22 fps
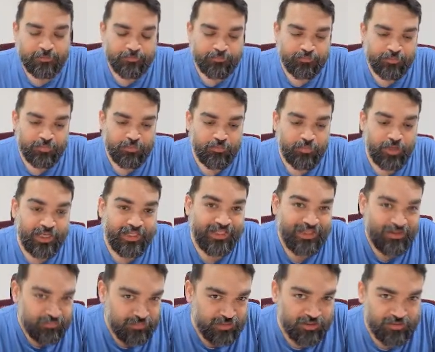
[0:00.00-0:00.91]
by
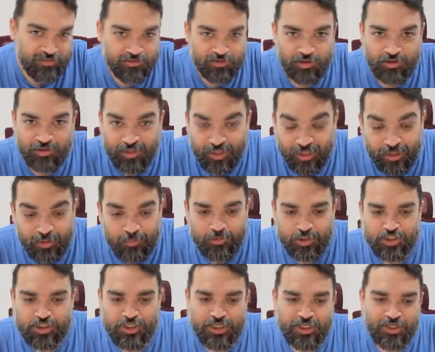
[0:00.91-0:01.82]
themselves on their
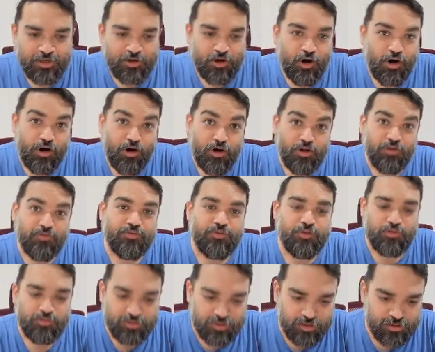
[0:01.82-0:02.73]
machine. All of those
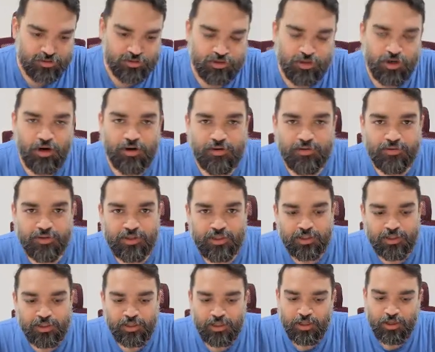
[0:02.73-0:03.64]
are solved
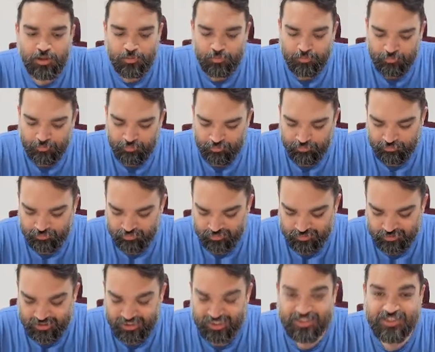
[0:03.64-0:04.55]

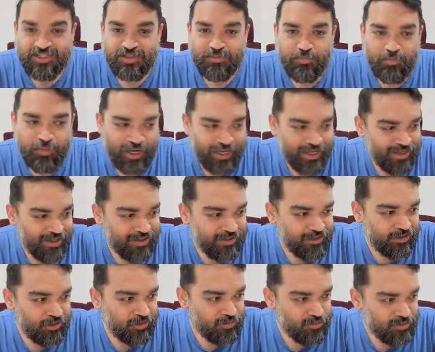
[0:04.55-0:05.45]
just by
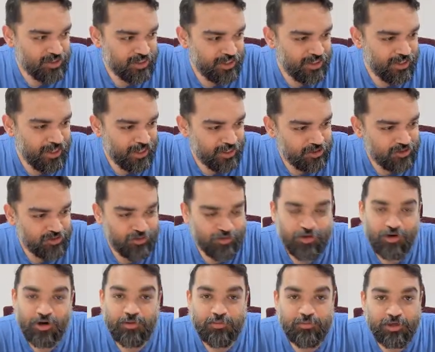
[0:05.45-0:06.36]
using
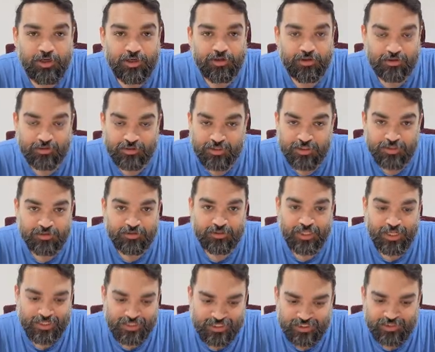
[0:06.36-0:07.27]
XO.builders.
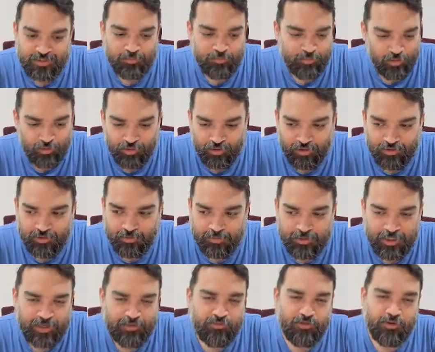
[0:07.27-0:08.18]
That's the beauty of the
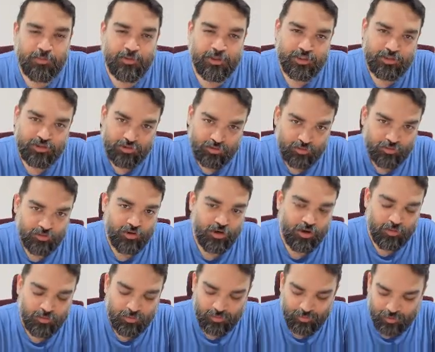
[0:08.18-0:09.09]
platform. I'll show you how it
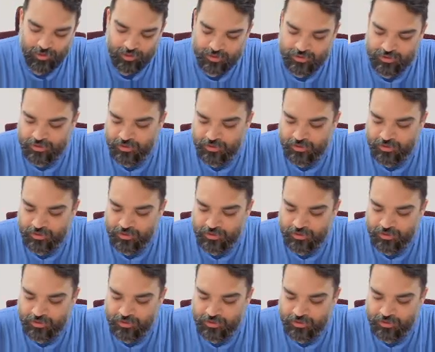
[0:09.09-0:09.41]
works.